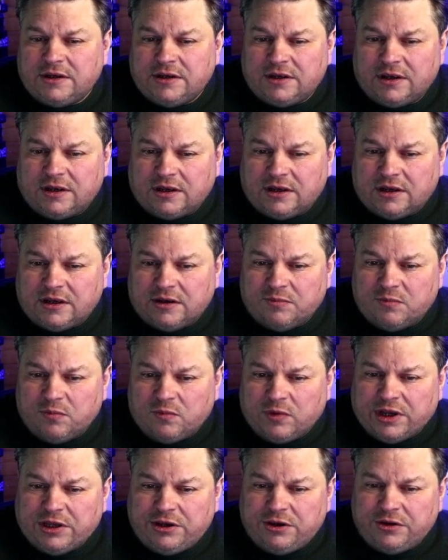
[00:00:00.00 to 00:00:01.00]

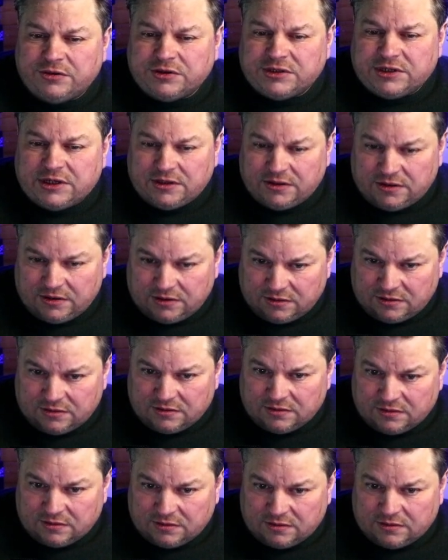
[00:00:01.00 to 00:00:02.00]
When using
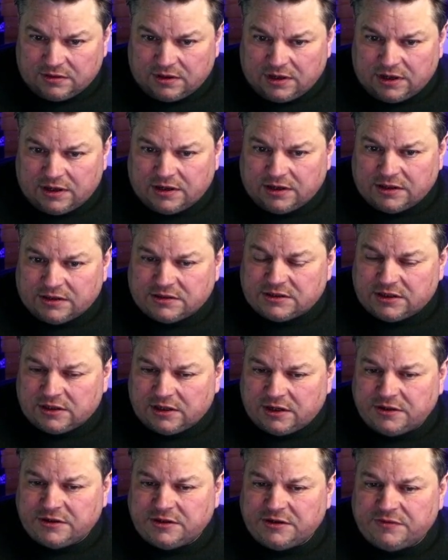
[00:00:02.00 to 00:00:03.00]
a
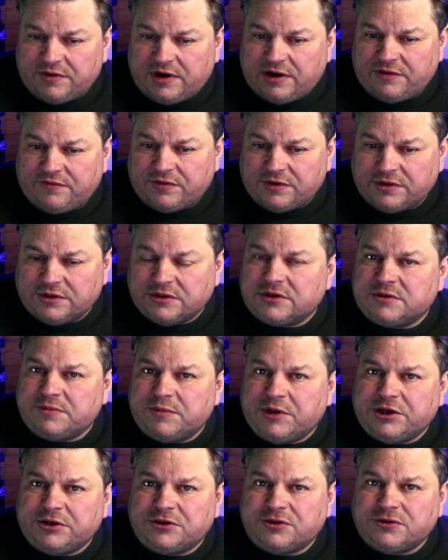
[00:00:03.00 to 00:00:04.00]
salinity reference,
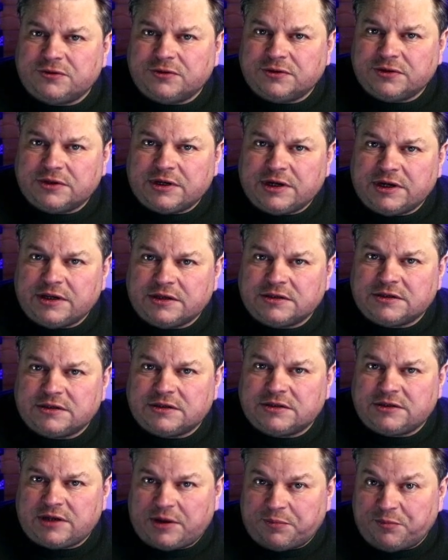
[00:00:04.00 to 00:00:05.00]
make sure that
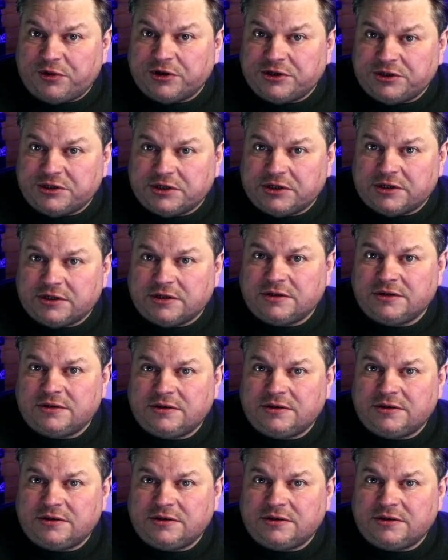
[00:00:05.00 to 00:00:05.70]
its temperature